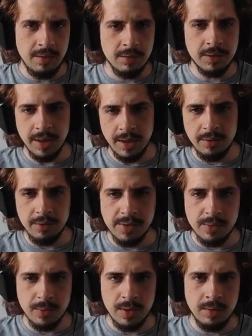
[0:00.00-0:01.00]
Okay, you
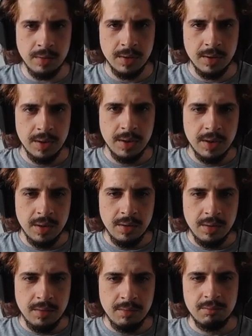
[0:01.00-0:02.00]
as well.
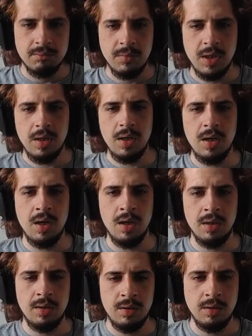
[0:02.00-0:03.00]

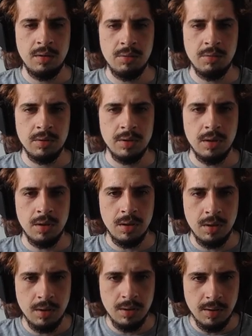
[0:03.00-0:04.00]

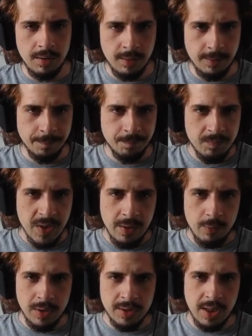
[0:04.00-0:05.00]
Hallelujah!
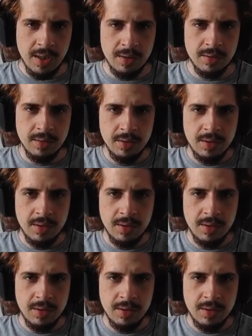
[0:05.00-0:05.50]
Well done.